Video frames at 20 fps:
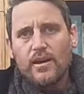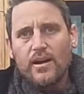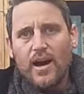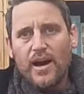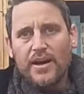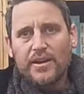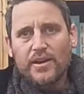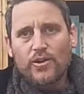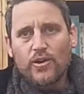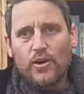
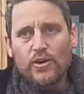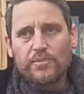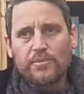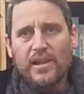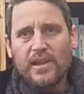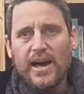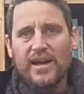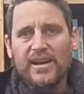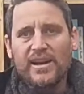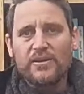on a gold
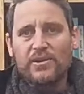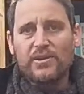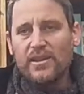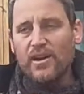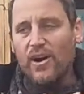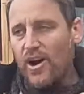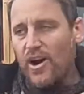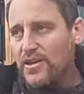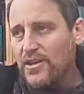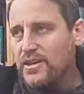platter with
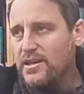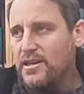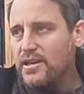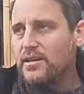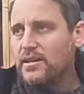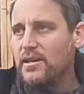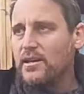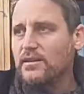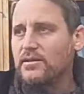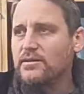all the
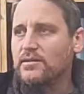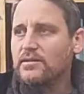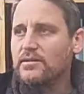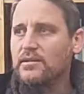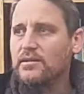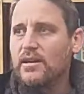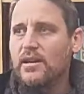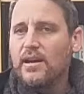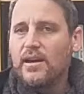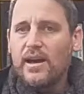details,
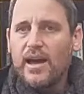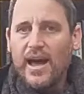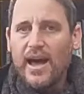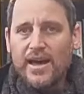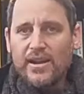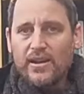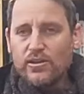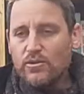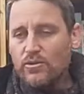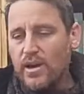how
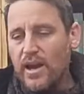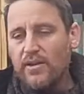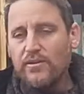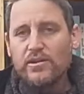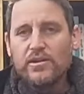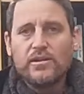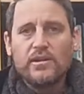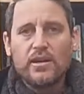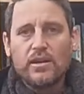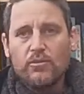to do
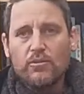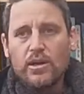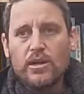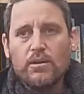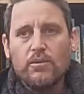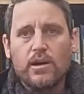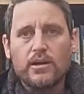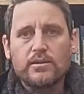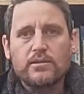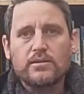everything, what he
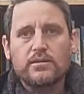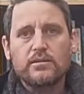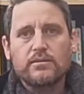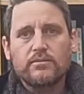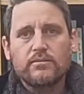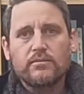wants.